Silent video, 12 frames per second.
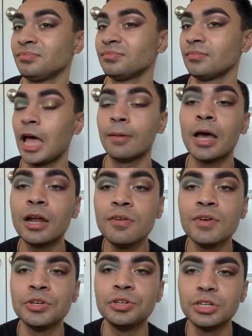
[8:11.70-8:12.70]
I'm not
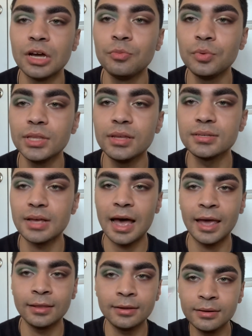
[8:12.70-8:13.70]
even done with this
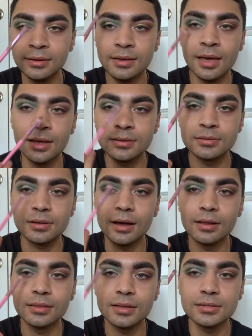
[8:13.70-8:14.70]
eye look yet
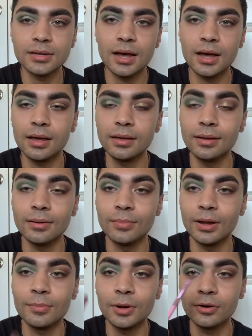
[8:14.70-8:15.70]
on this eye,
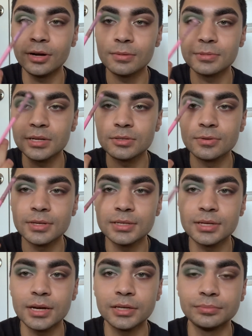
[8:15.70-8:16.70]
but I'm already obsessed with this eye.